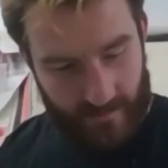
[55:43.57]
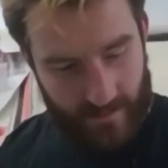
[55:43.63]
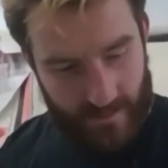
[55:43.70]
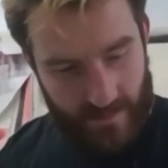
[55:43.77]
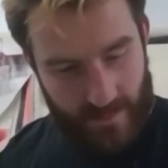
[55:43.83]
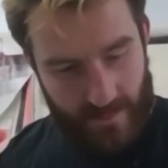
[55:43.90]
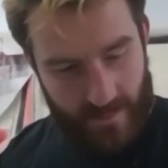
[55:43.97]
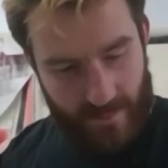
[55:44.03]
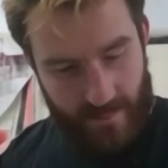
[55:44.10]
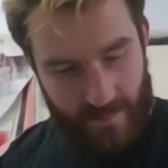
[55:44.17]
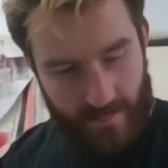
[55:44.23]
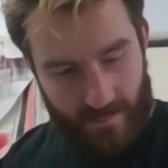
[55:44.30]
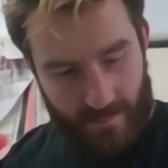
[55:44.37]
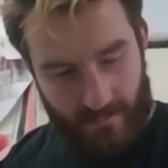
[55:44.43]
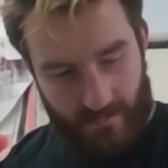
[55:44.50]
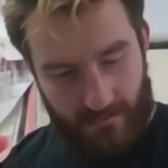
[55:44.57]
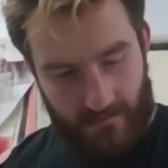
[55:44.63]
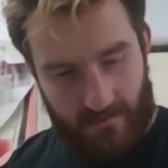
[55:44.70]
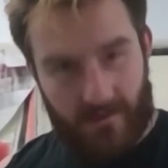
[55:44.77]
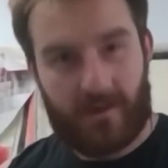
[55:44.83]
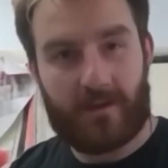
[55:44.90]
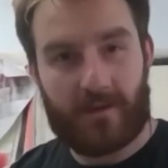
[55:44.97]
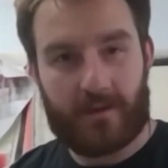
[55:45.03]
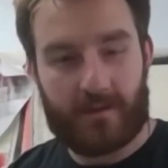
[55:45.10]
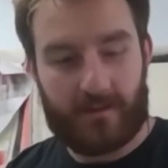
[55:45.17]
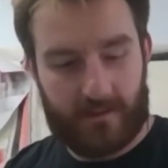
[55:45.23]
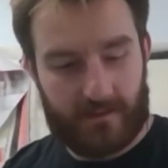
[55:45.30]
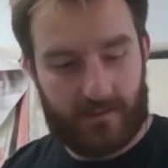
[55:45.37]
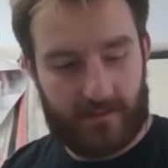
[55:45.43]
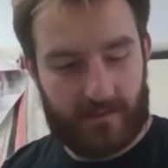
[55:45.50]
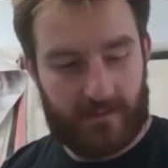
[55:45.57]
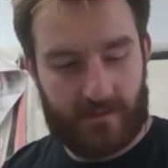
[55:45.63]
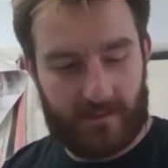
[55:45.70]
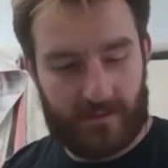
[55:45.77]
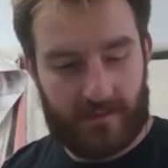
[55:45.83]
don't leave your religiosity,